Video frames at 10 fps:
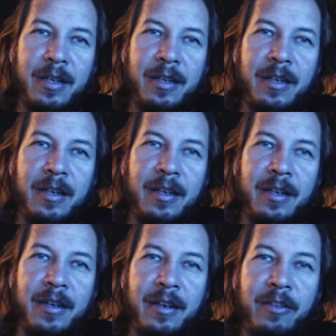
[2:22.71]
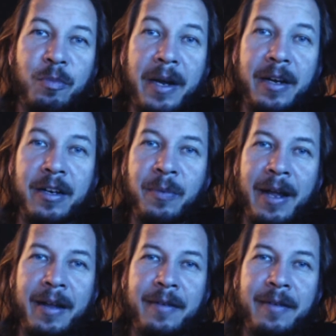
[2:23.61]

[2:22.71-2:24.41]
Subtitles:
an inspired way.